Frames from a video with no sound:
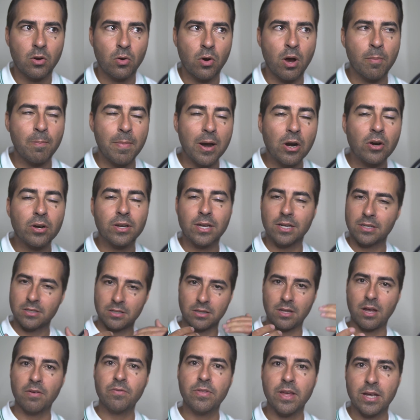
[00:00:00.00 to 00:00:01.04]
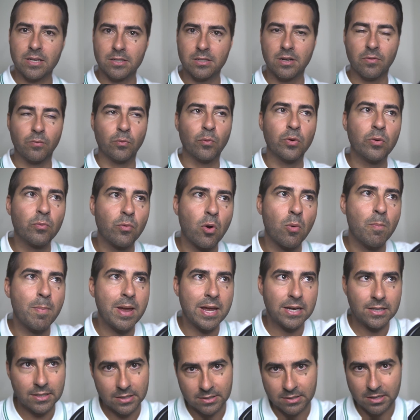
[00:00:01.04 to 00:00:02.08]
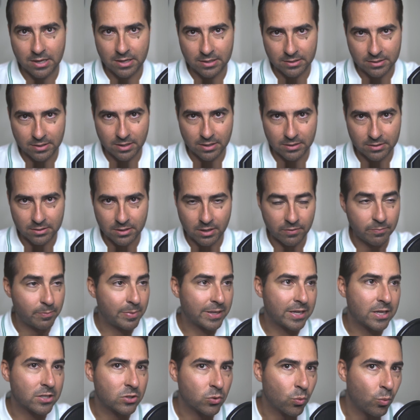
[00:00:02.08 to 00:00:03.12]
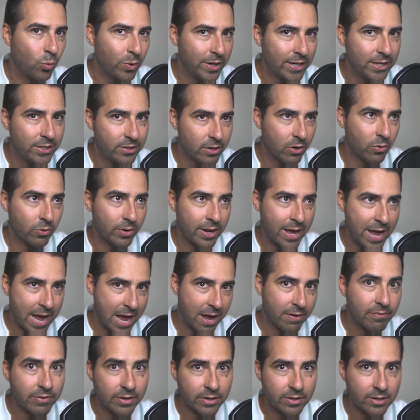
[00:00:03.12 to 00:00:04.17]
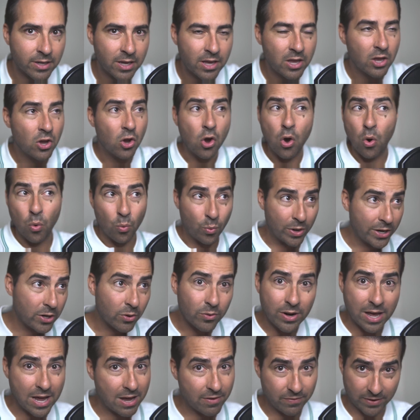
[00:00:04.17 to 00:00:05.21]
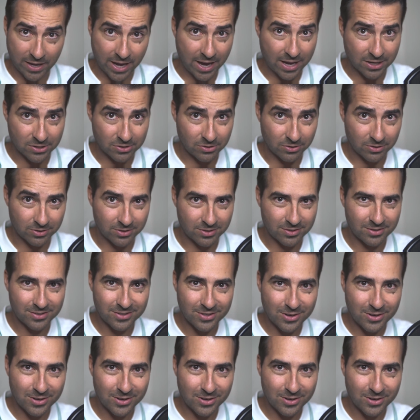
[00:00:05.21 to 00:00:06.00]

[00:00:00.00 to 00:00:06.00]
Americans love that stuff. We romanticize that stuff because we don't have it. We don't have castles.